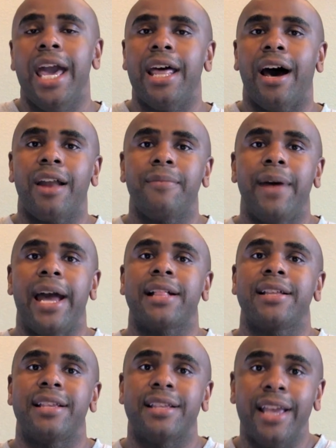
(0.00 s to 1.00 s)
it
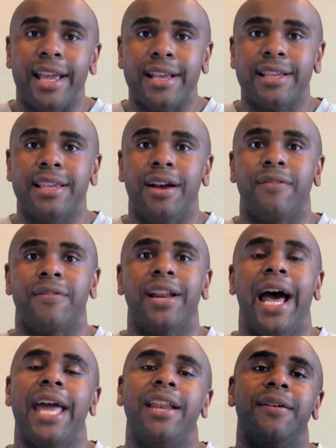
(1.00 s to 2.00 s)
automatically syncs
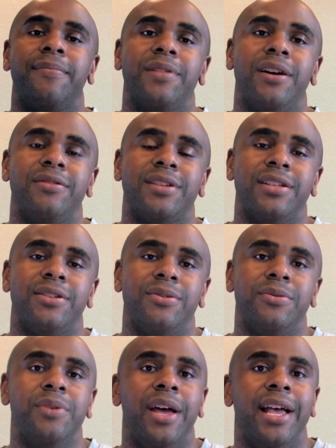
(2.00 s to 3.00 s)
overnight and uploads
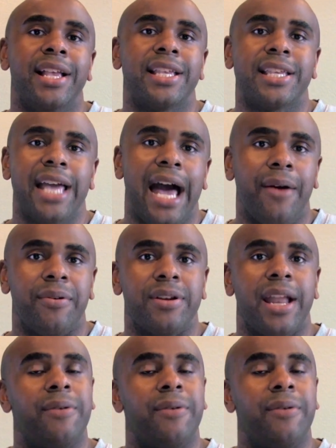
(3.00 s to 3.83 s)
into Skyward.